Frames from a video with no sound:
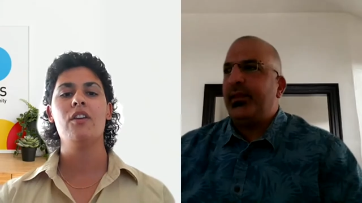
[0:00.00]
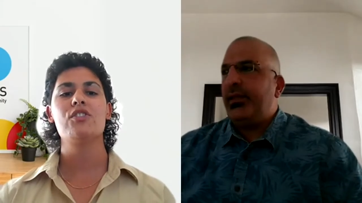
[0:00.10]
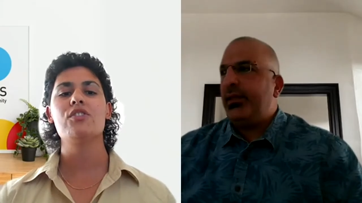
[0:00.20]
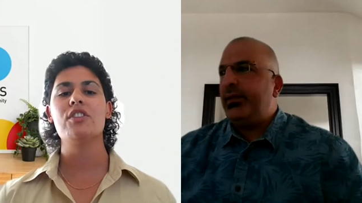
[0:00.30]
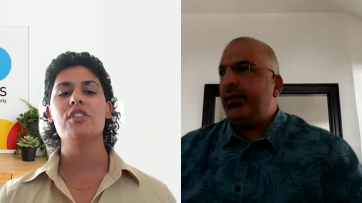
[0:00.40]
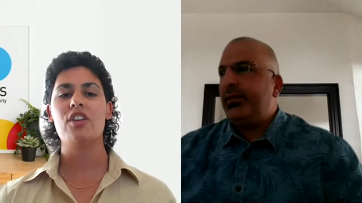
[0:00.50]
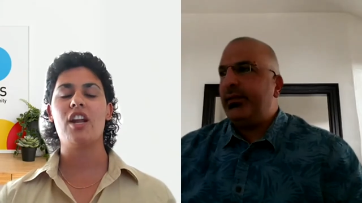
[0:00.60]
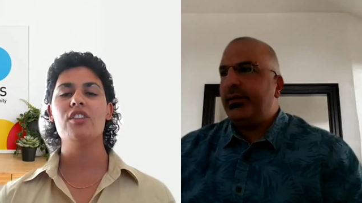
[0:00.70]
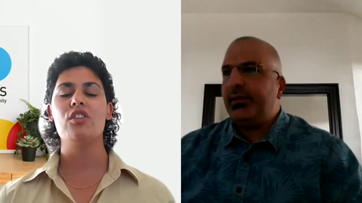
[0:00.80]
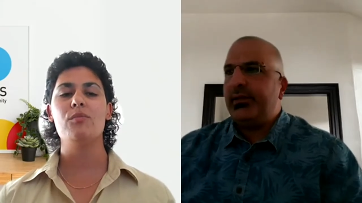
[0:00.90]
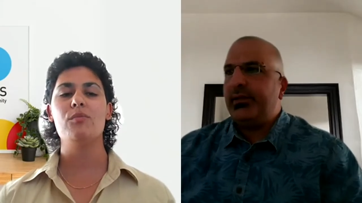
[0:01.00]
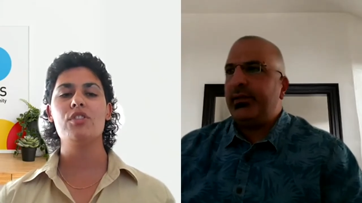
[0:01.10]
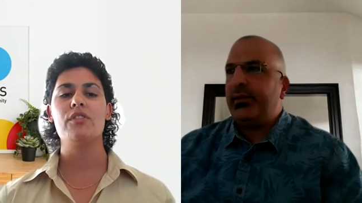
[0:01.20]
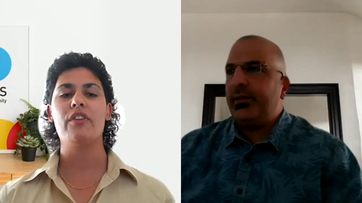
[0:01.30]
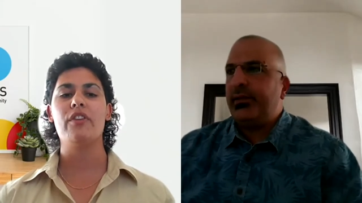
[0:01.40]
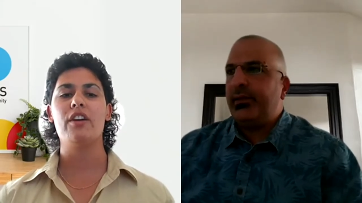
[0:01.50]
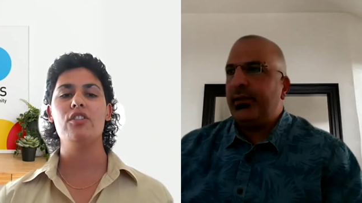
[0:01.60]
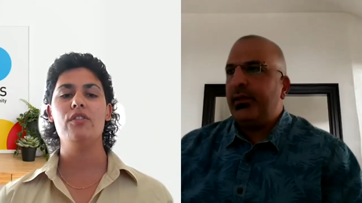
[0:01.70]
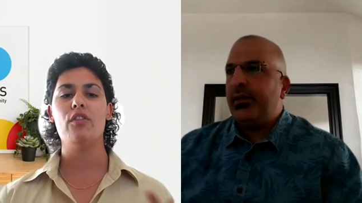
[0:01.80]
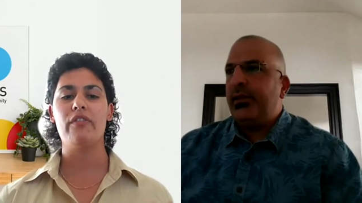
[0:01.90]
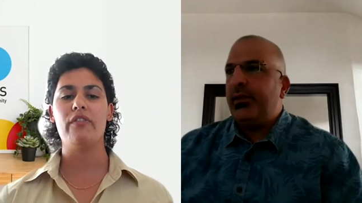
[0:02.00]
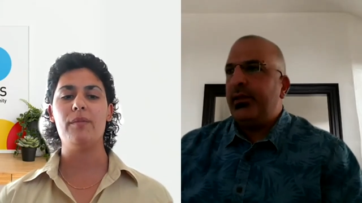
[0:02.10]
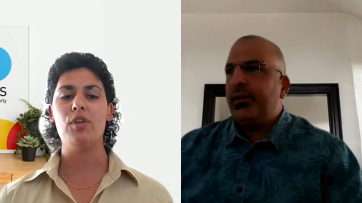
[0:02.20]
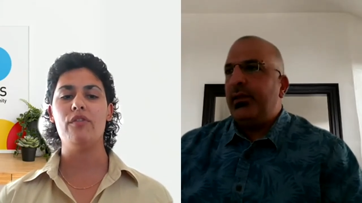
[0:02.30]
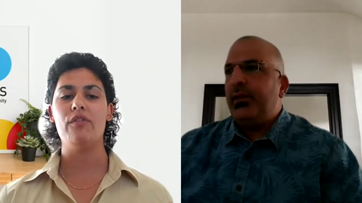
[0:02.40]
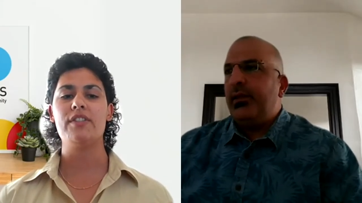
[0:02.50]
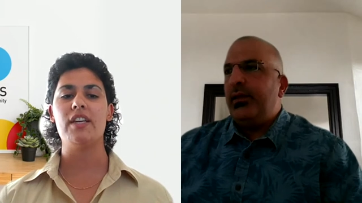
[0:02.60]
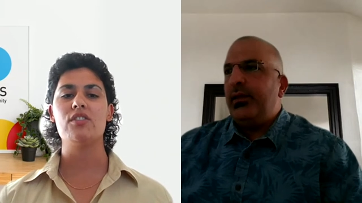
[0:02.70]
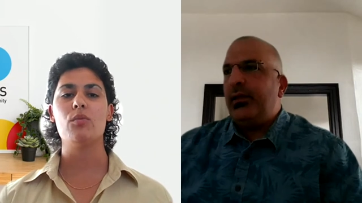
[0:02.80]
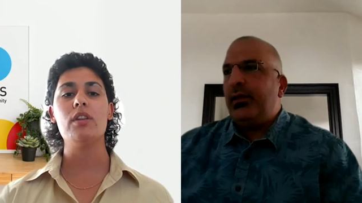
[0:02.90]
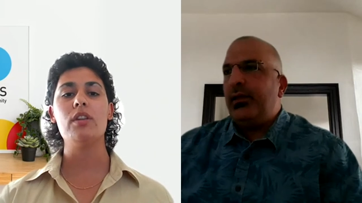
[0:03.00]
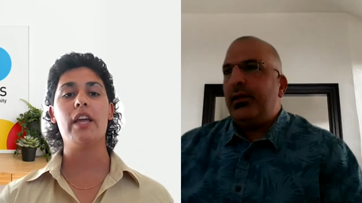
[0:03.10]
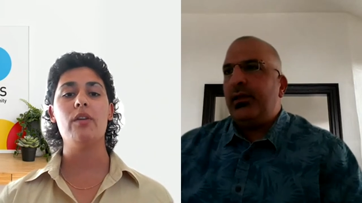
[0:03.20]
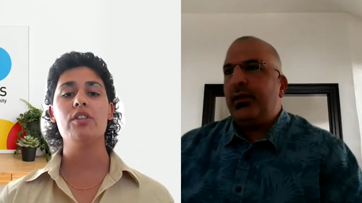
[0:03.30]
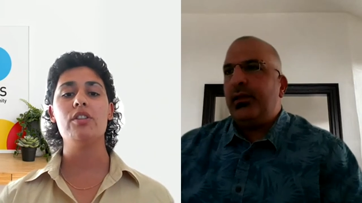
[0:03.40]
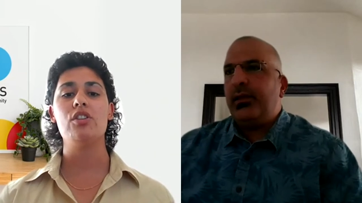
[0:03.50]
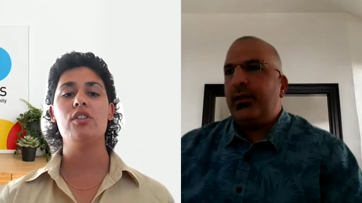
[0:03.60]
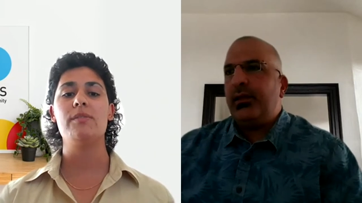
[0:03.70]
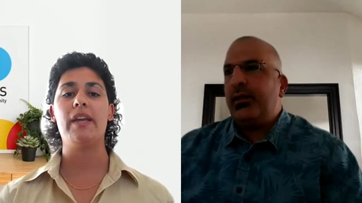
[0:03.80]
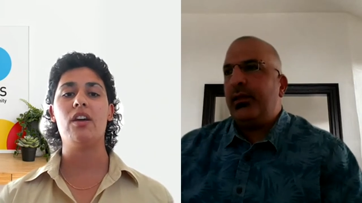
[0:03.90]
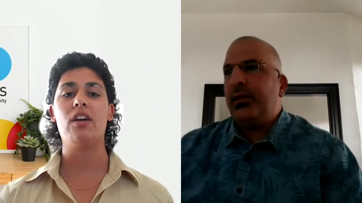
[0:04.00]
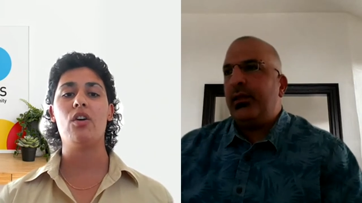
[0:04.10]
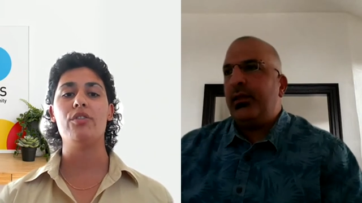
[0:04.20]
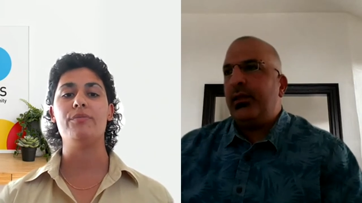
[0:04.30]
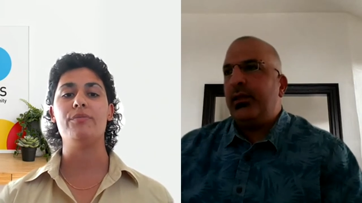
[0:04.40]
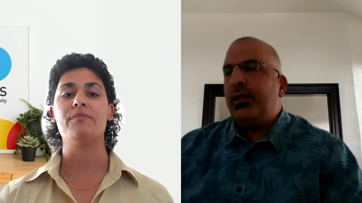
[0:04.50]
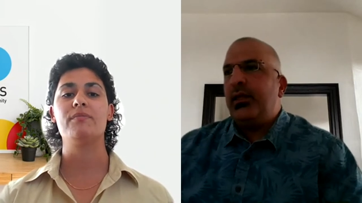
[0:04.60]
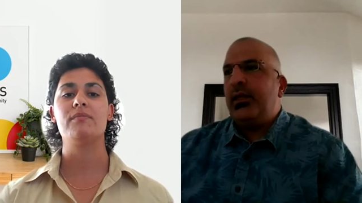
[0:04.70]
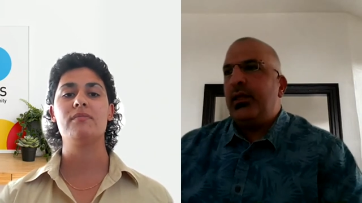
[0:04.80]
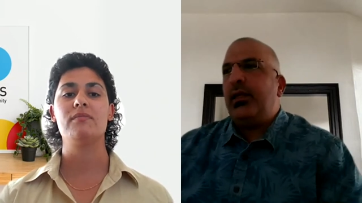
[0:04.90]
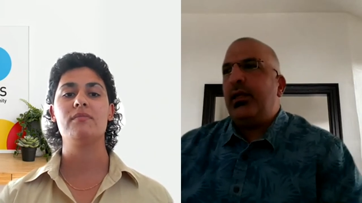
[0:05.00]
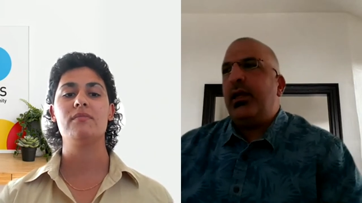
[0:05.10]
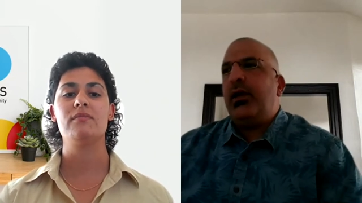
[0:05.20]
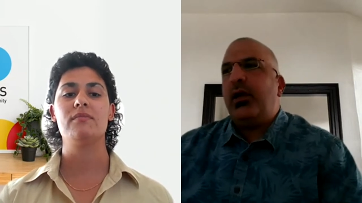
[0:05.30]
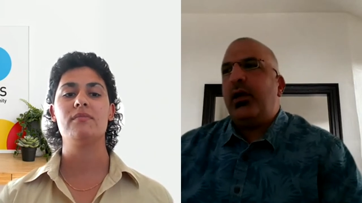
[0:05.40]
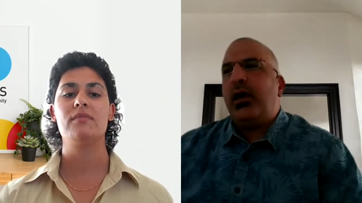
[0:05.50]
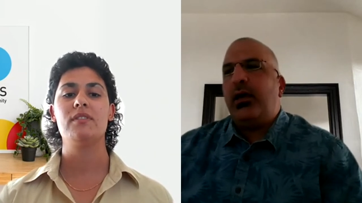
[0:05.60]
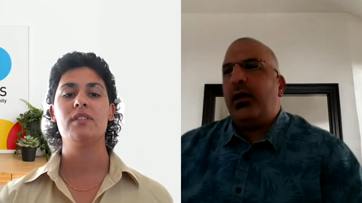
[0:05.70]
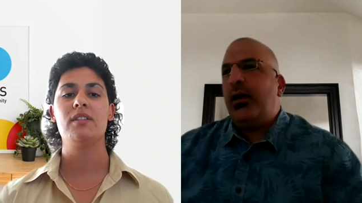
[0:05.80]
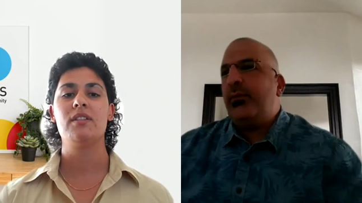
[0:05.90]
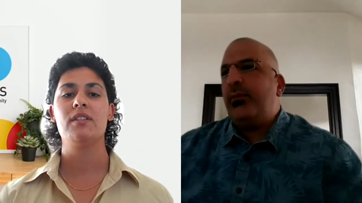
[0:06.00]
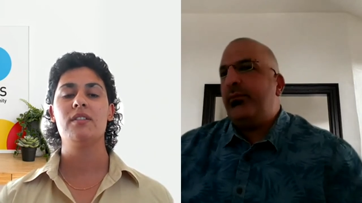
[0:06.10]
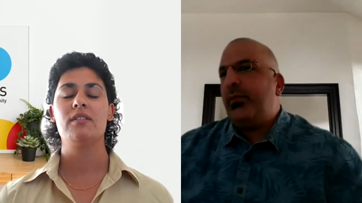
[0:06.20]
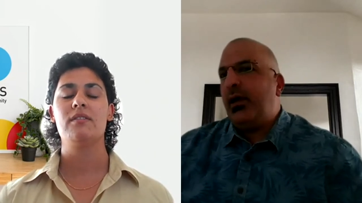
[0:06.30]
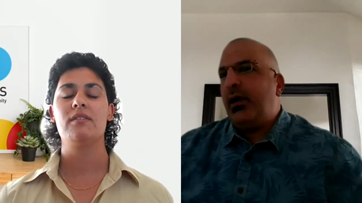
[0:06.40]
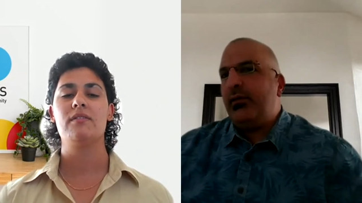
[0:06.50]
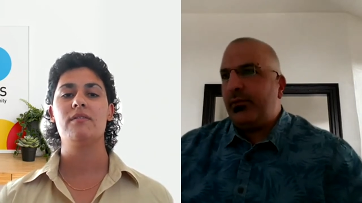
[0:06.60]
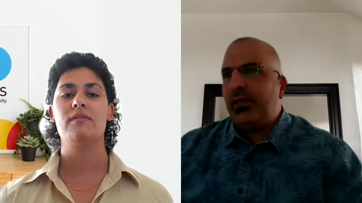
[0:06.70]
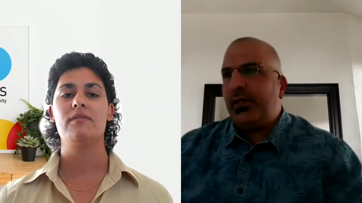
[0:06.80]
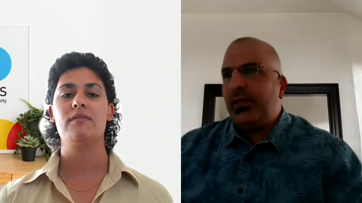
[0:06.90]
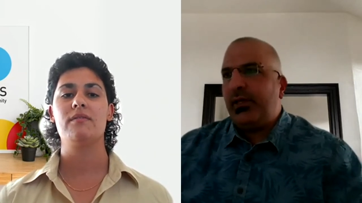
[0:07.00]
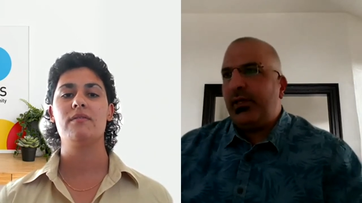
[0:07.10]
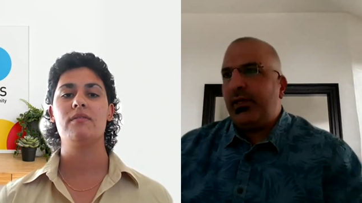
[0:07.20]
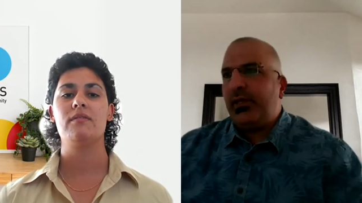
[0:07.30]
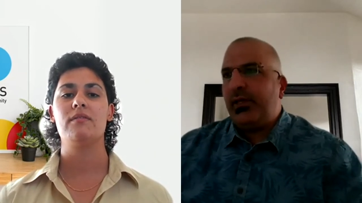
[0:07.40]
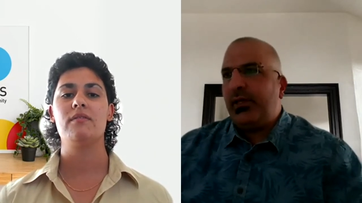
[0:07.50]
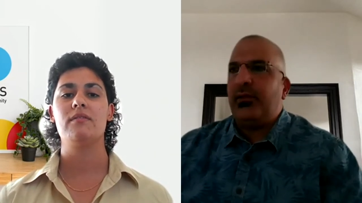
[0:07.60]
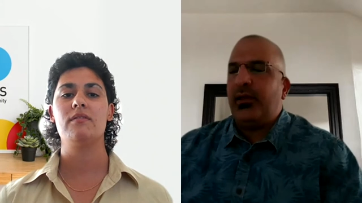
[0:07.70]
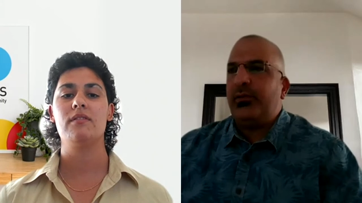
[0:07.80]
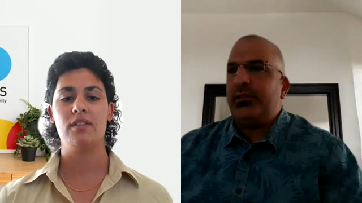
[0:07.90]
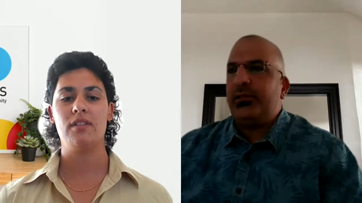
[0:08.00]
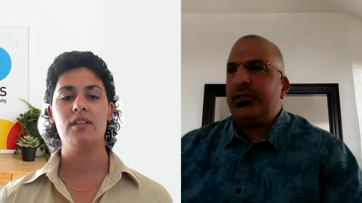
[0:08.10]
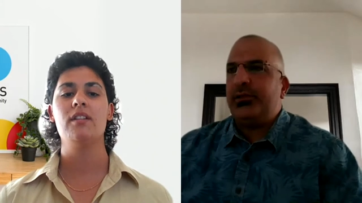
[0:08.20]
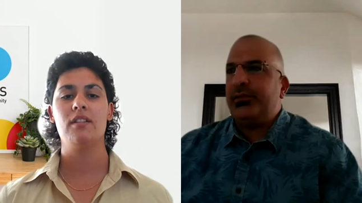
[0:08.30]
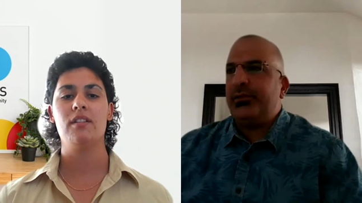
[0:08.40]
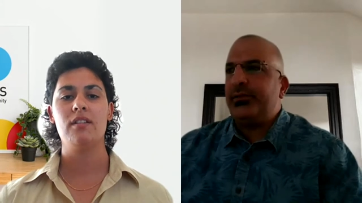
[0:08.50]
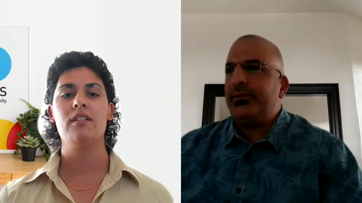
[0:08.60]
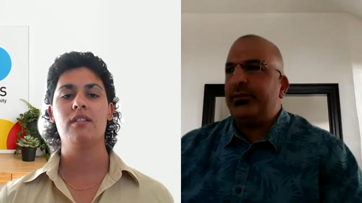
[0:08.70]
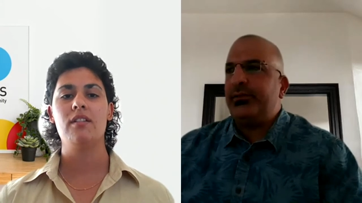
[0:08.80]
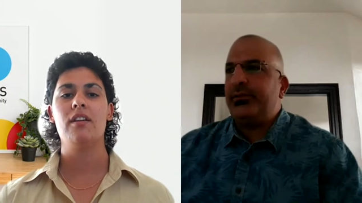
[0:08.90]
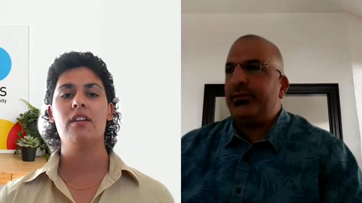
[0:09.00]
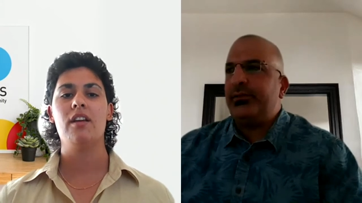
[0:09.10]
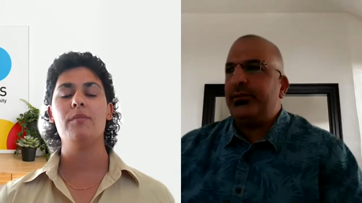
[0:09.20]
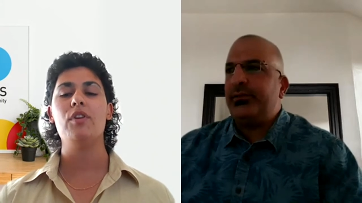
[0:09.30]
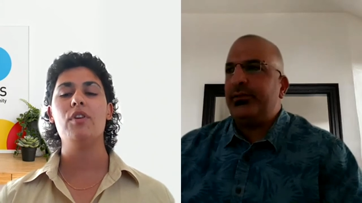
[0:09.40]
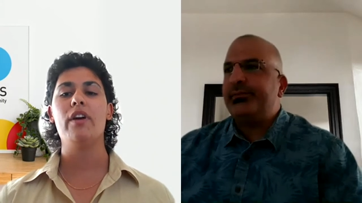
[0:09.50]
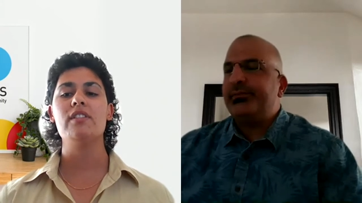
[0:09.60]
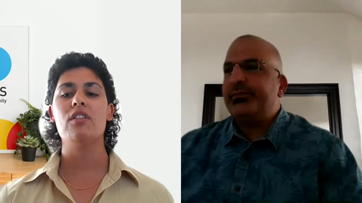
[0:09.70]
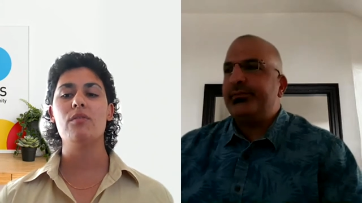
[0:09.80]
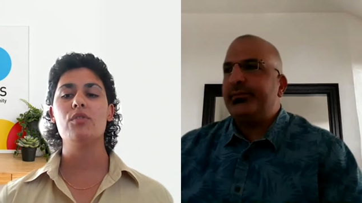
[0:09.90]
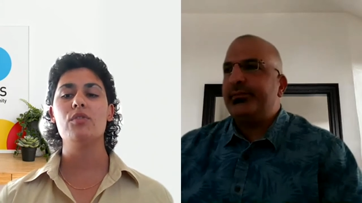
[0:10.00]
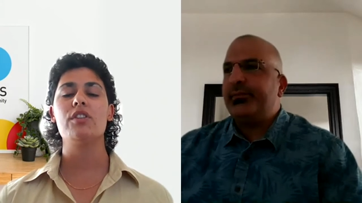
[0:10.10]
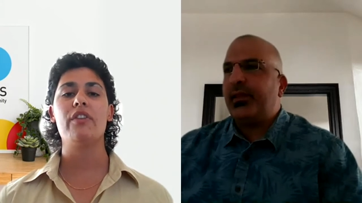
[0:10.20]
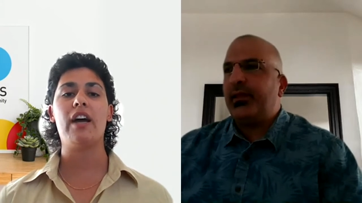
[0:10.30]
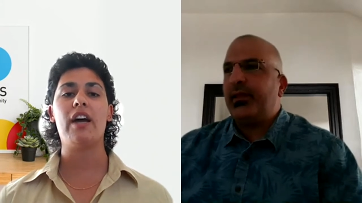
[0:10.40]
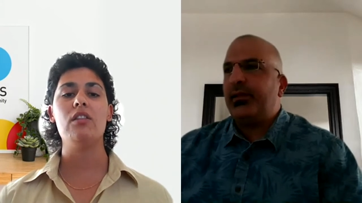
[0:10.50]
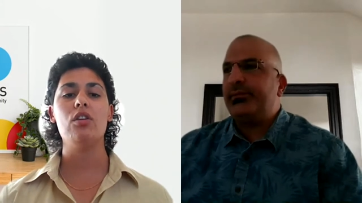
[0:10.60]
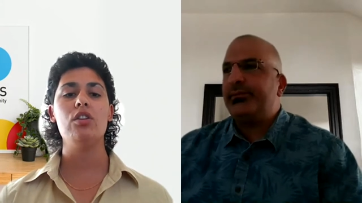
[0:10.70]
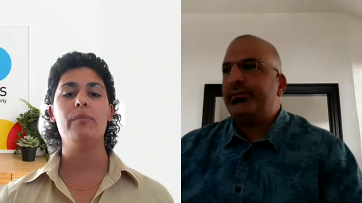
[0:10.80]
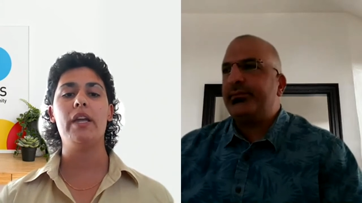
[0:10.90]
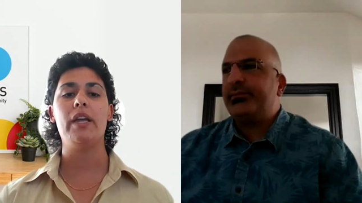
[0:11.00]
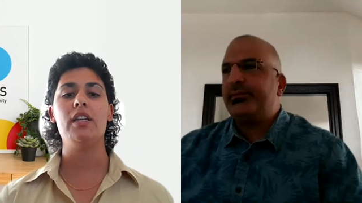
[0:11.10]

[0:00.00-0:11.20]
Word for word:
Speaker 1: So I was just going to ask you, Mustafa. You've got family overseas. So what language do you speak at home?
Speaker 2: Yeah, uh, um, I speak Arabic language.
Speaker 1: It'd be great to know, Mustafa, how long you've